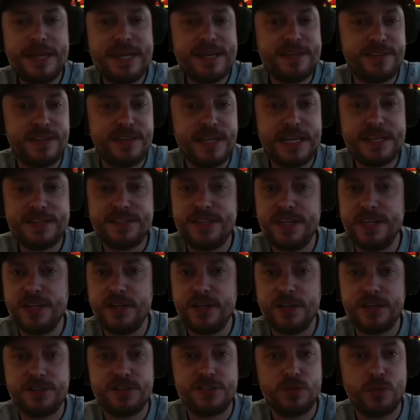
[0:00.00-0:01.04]
bears there
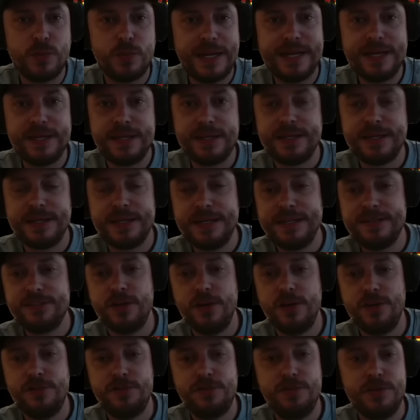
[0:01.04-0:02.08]
sitting on a swing. Let's
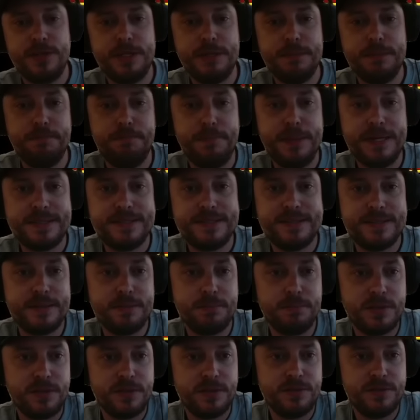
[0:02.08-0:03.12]
go through the bet
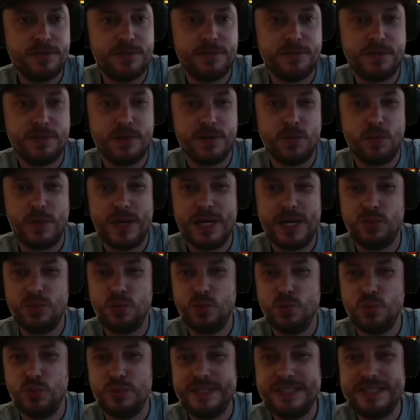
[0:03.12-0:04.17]
symbols. We've got a wild...
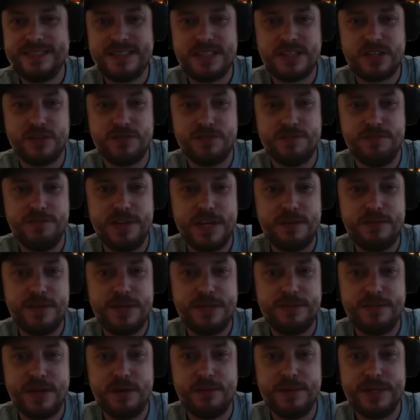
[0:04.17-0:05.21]
Ooh, these look
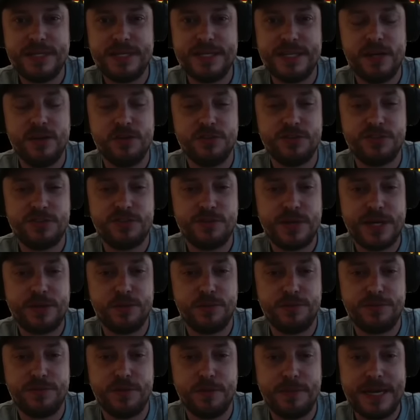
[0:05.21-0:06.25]
very, very dull straight
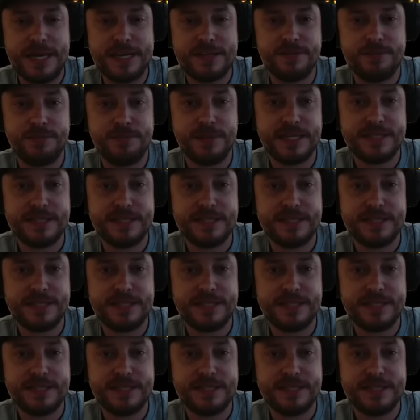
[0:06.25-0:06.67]
off the bat,